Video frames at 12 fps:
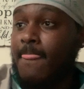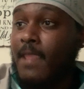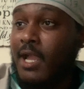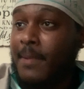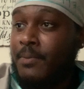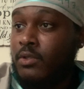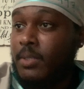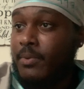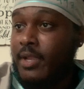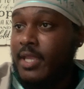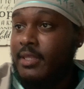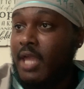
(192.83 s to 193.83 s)
I got pulled up
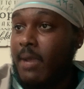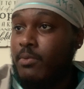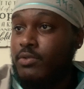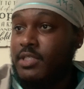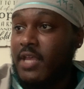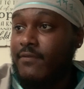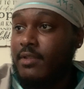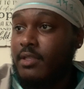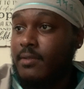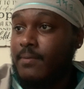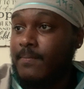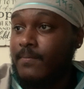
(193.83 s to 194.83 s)
ahead. head, Dabu seven
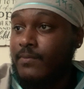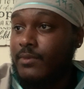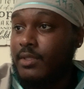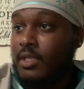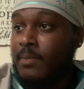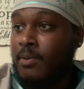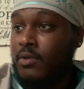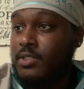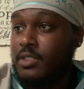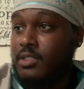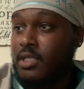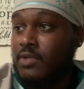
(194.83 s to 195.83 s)

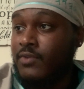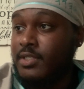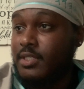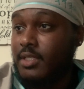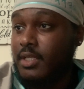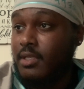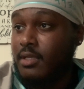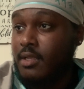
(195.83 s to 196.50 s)
posted something recently.